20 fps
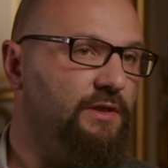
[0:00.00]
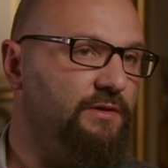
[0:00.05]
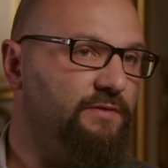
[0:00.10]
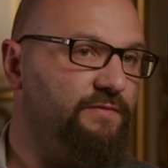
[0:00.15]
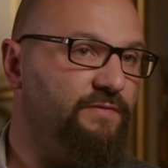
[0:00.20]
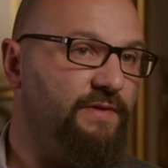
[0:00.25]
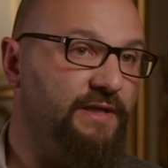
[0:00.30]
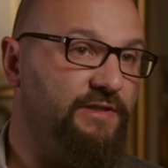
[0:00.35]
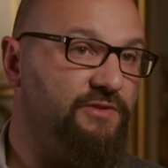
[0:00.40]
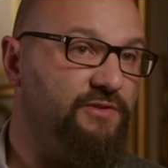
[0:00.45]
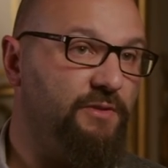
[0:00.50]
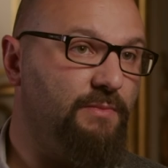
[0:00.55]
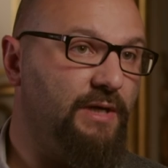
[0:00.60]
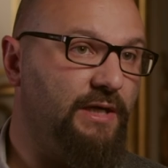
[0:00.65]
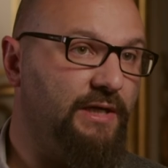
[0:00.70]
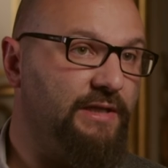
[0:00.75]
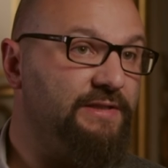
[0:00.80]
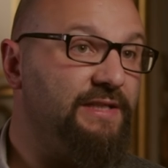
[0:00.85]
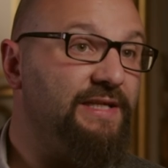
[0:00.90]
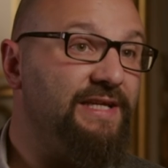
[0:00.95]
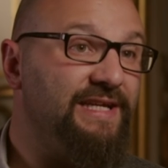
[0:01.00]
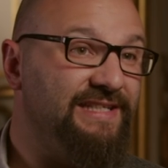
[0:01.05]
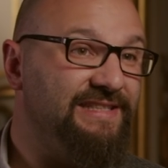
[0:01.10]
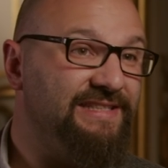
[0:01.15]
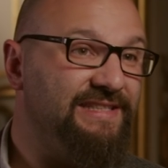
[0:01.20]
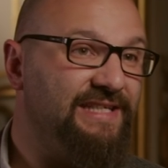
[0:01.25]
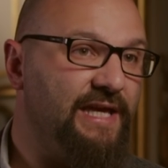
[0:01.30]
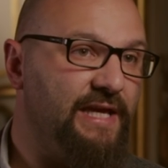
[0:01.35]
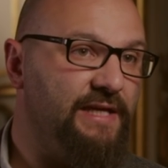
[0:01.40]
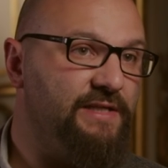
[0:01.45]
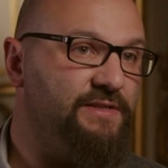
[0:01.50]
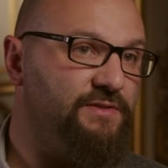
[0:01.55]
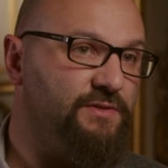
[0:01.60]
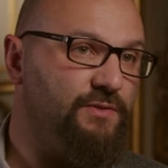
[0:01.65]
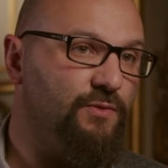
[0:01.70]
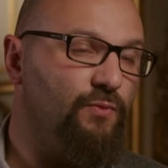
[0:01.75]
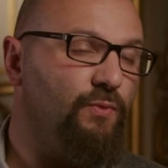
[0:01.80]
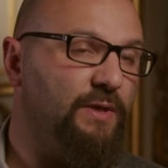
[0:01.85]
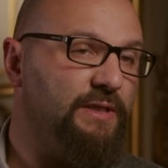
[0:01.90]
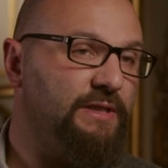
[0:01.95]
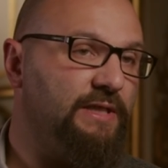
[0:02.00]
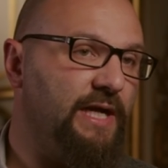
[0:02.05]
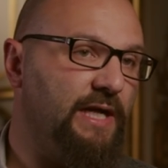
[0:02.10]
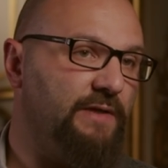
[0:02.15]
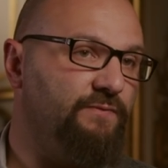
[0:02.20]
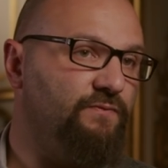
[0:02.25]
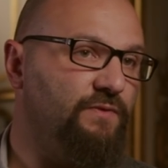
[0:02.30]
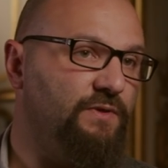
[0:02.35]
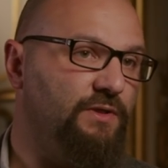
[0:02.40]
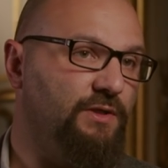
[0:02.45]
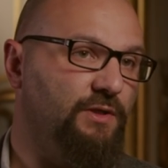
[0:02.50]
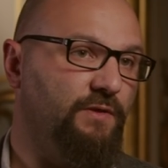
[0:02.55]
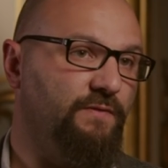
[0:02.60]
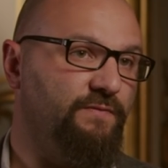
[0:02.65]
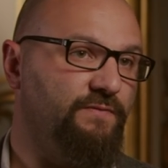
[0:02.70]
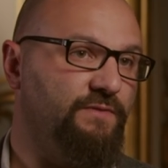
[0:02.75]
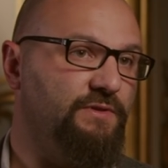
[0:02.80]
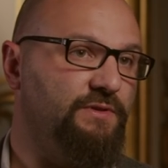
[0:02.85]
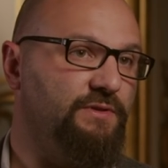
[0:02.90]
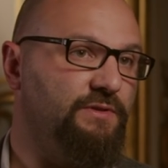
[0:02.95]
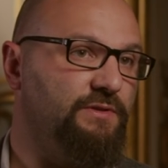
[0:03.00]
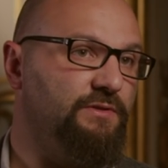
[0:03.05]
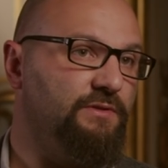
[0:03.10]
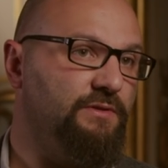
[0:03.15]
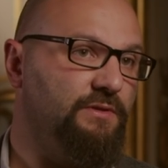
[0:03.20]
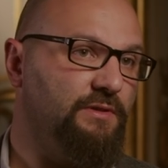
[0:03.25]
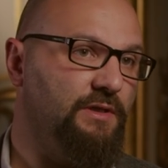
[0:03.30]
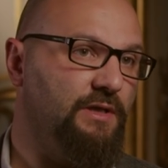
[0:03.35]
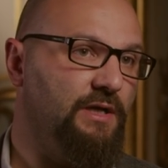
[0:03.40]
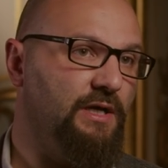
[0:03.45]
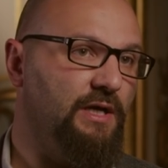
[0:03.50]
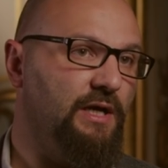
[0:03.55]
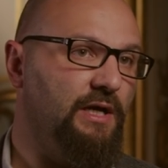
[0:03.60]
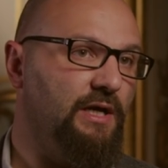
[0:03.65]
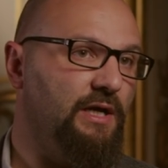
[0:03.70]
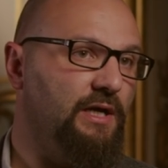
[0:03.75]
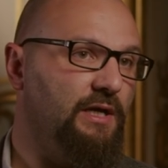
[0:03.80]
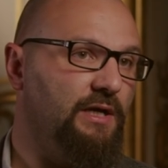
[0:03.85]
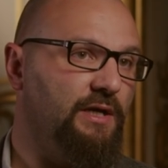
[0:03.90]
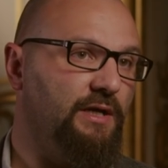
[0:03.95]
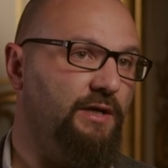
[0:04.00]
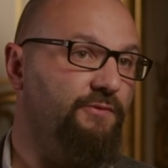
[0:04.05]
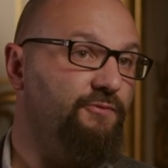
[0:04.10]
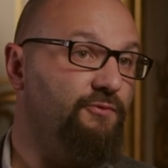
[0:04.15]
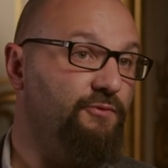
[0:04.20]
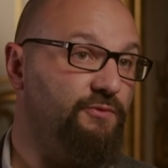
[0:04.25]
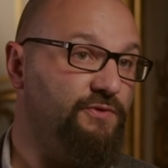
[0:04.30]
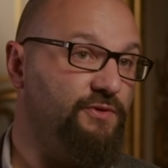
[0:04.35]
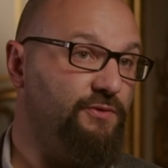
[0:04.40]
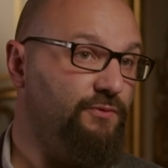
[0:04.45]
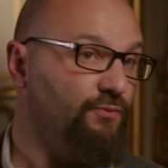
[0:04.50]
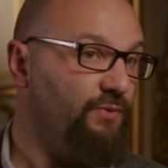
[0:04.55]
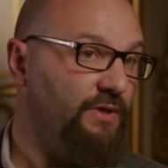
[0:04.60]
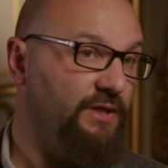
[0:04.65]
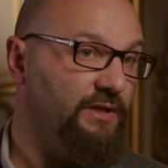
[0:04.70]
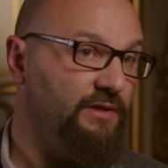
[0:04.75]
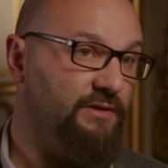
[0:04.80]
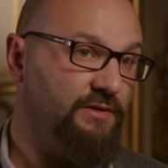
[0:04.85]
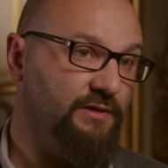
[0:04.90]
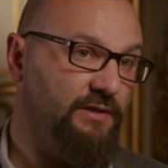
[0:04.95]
on financial market in case one country of the uh, Eurozone will